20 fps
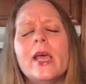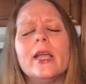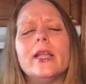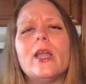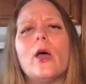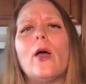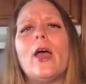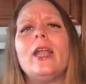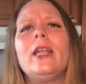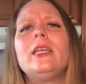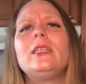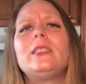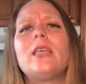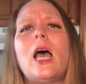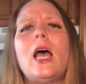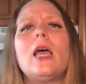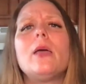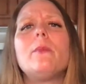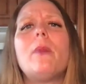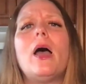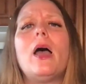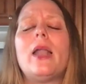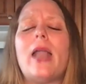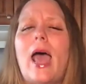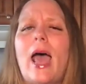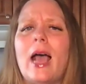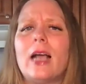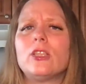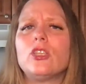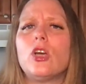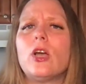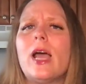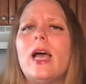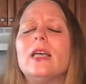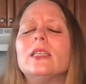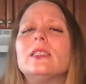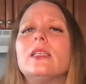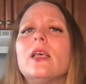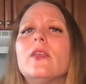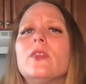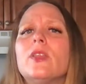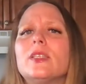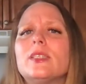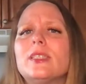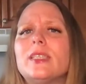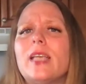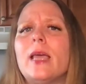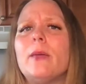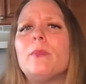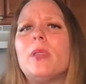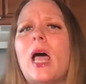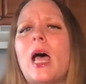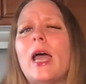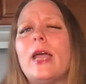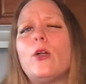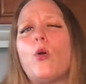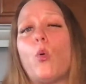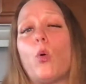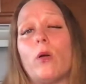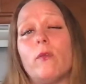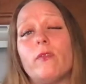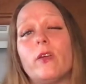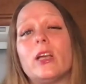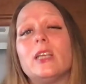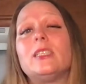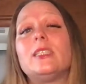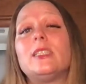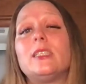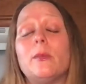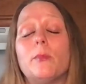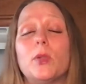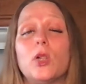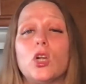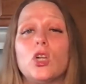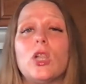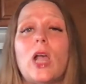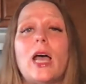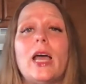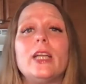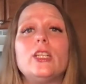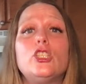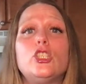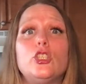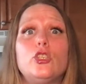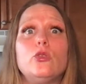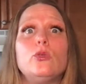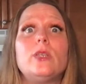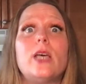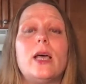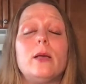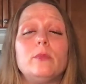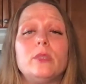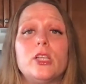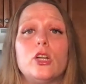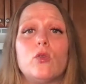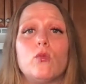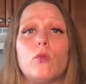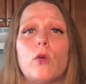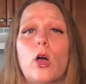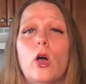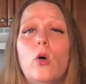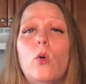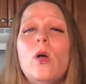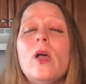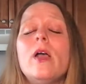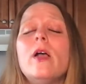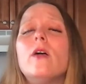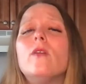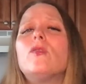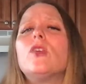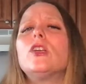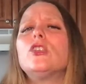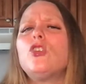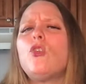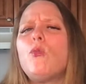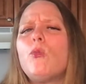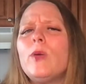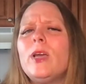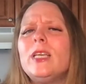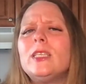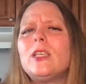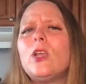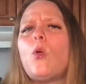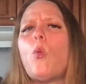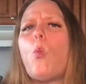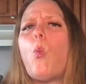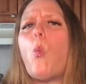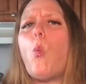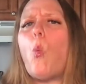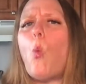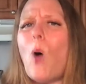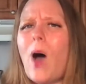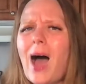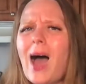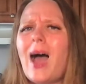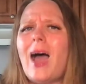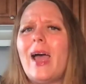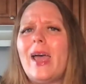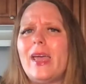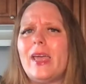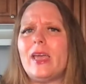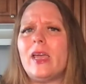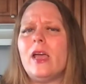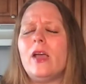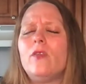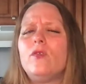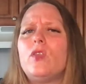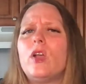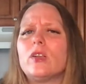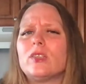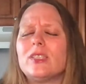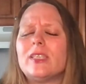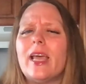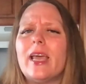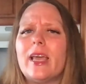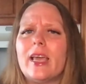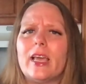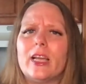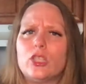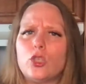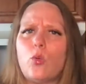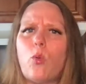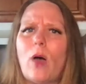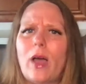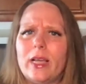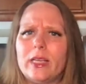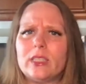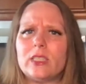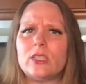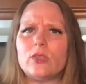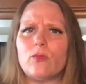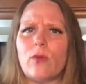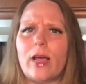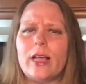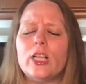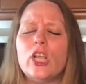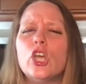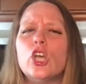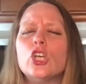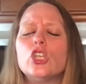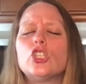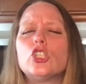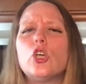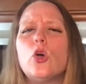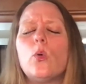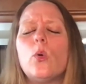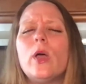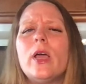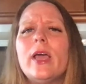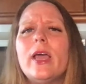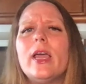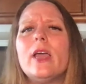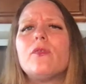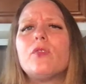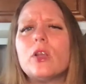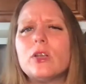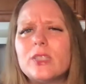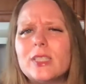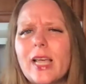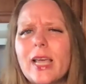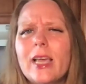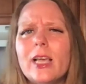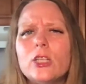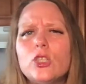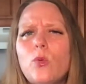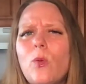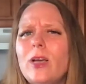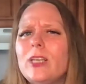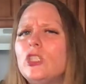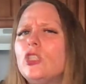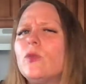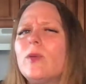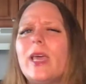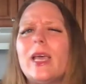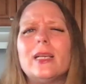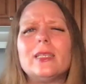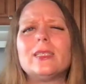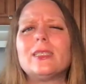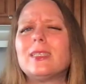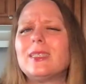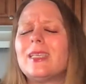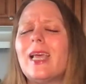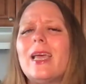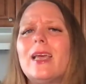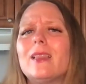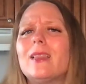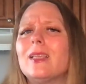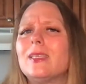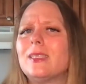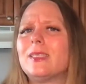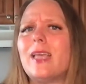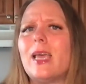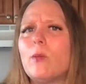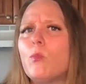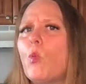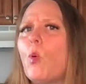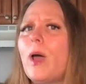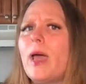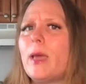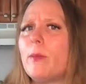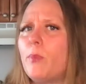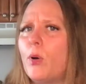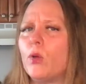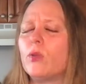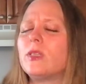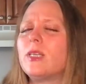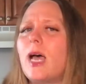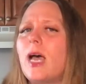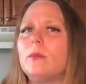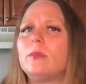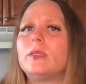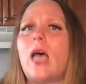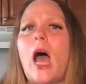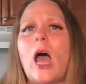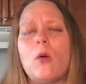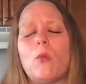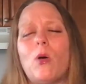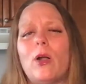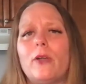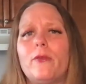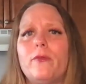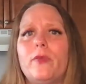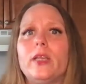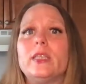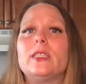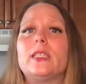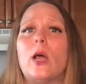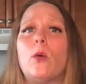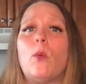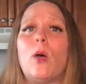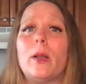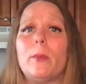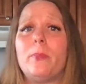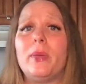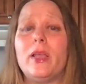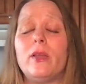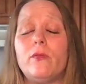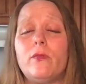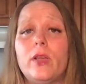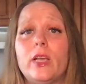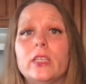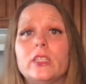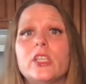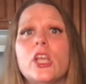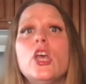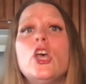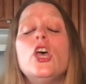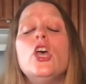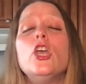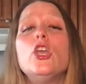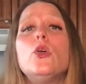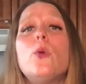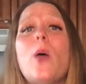Now, anytime an actor has the same line or a very similar line 2 times in a row, there's a reason why they're saying it twice, right? So if they're saying it twice, you can't say it the same way both times. I want a feast, I want a bean feast. You